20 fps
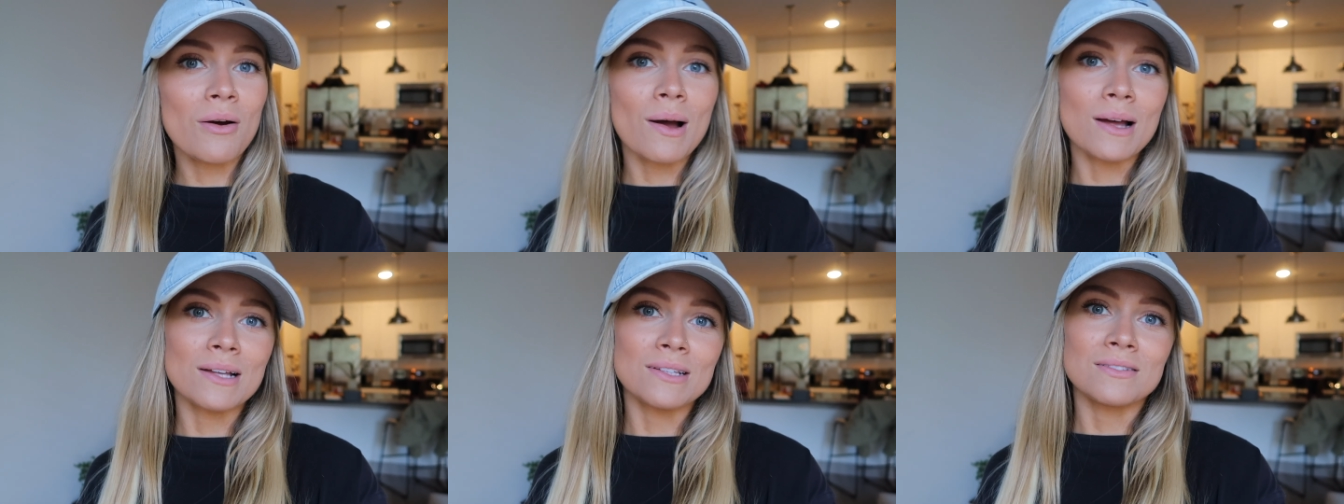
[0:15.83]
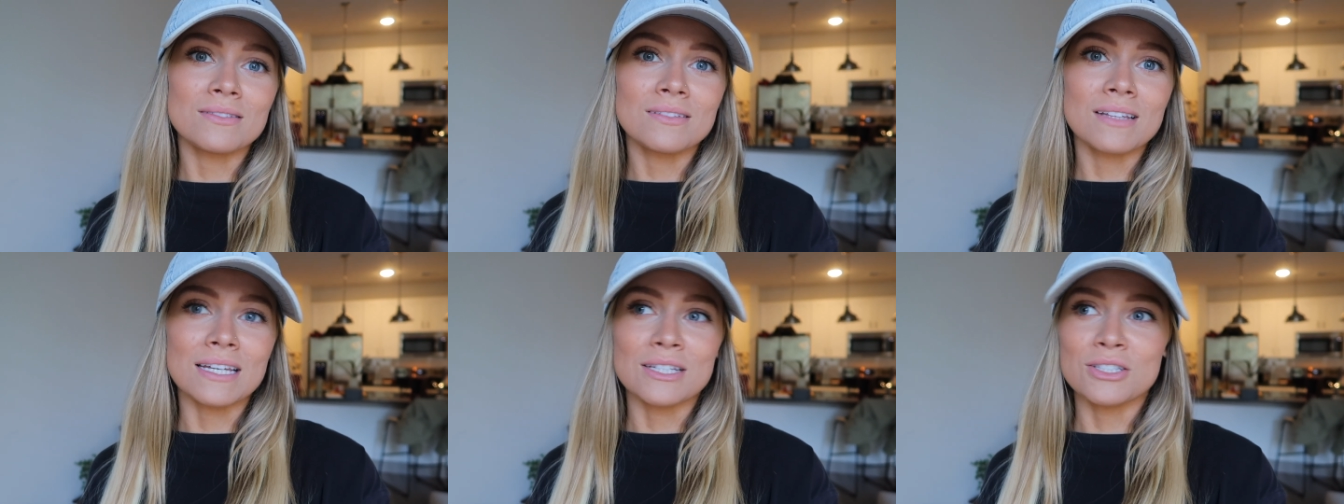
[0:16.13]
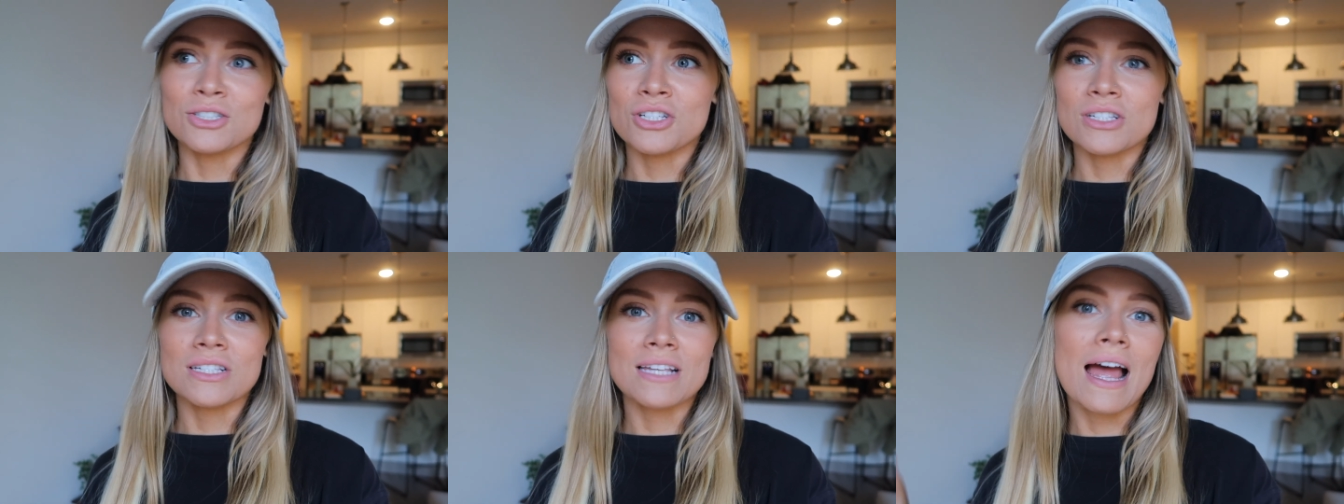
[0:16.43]
on
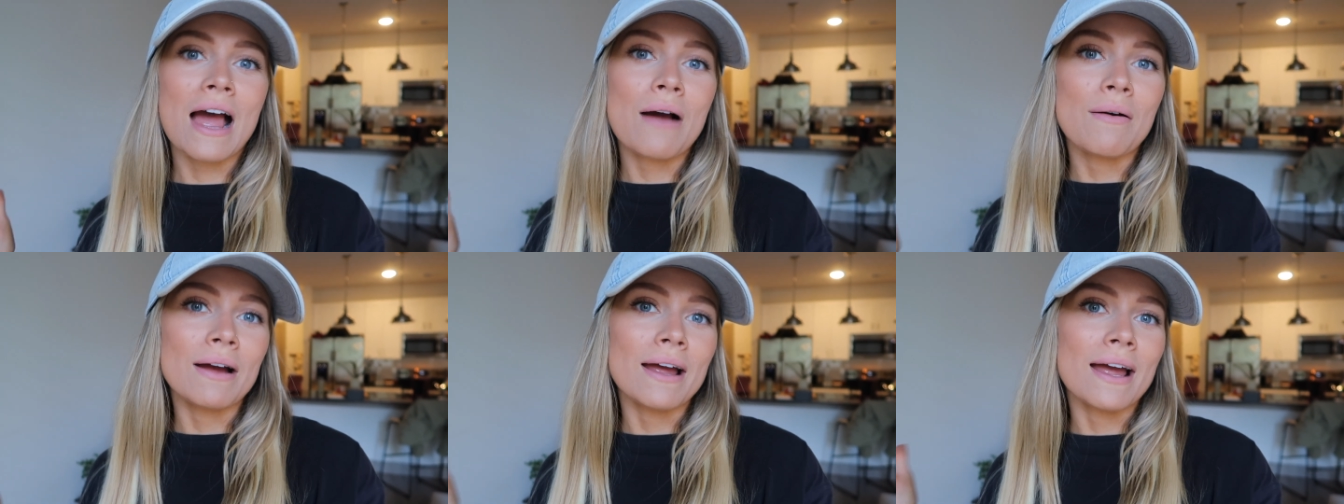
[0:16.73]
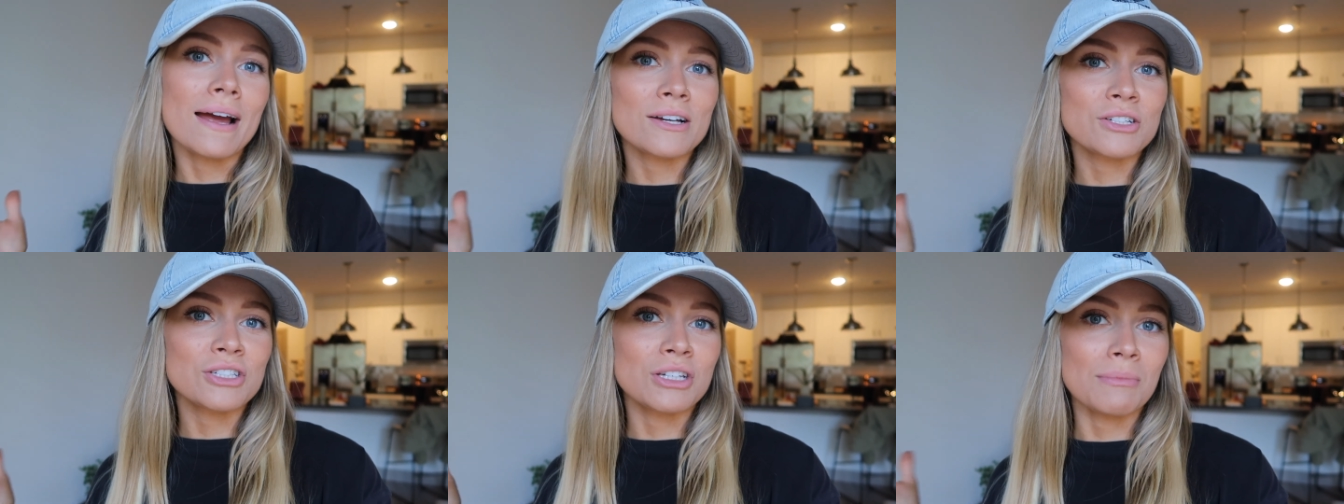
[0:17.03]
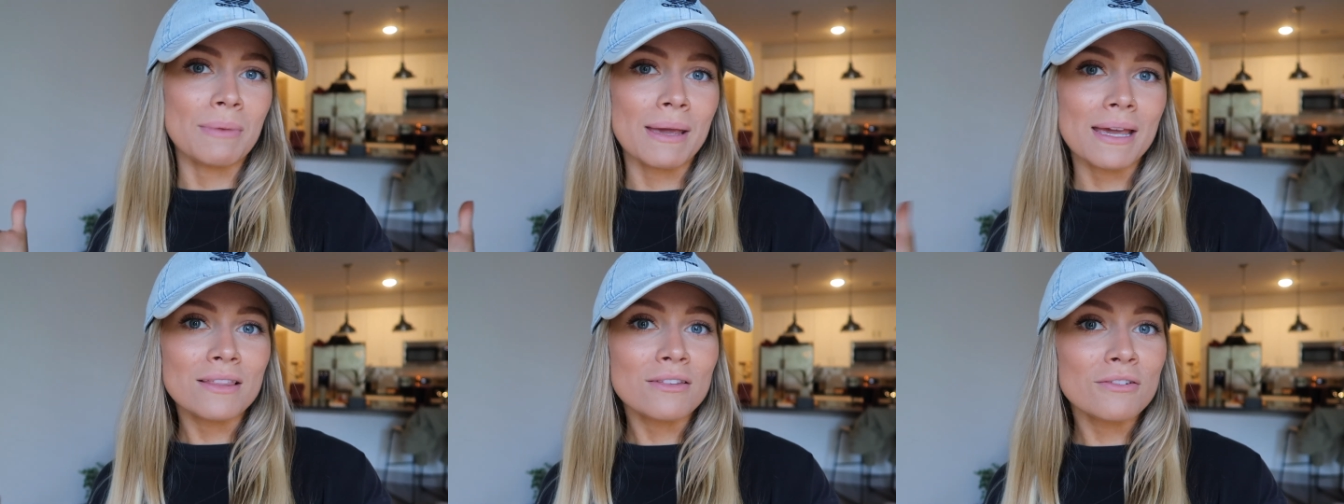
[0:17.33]
like just how I actually
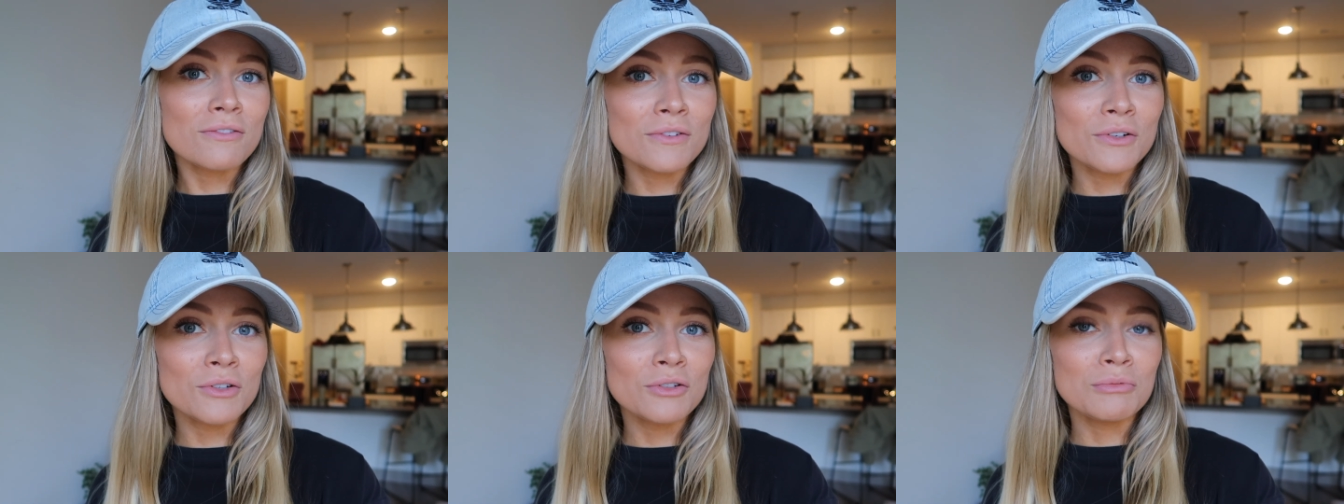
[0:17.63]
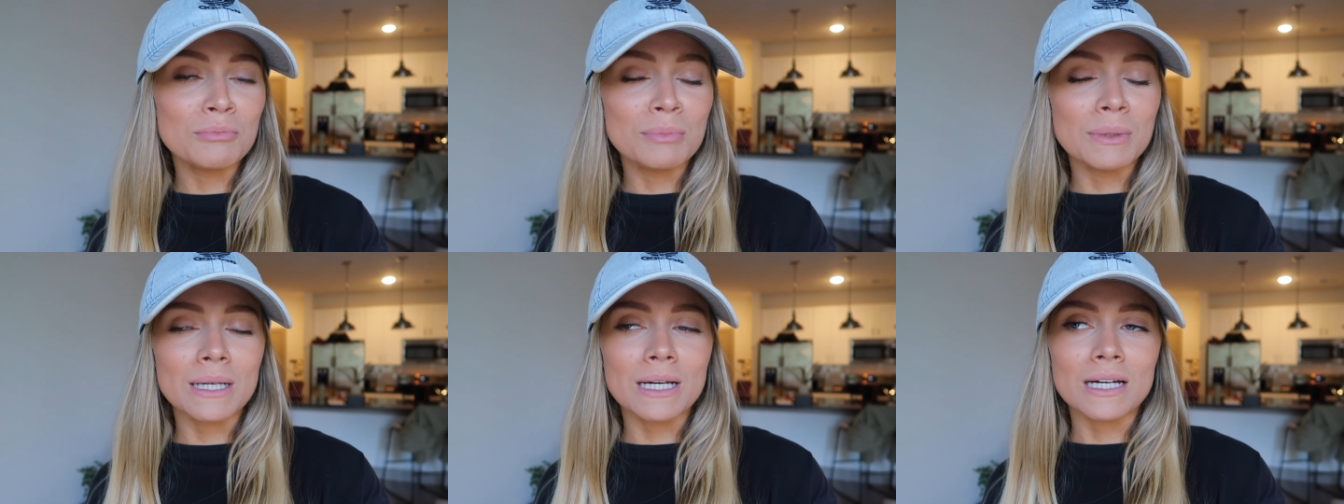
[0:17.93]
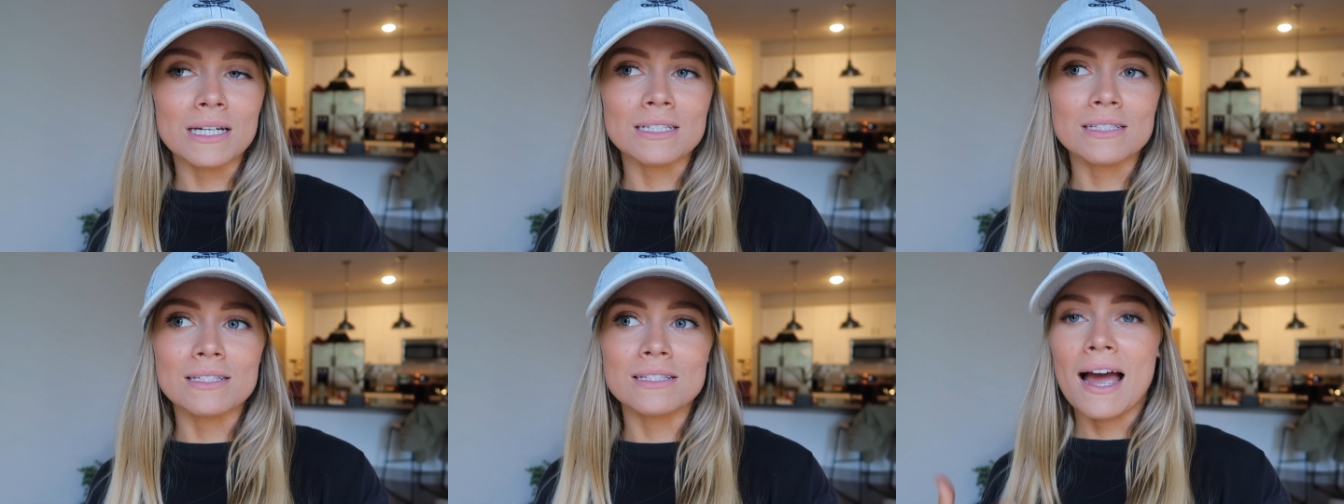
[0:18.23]
make the food, because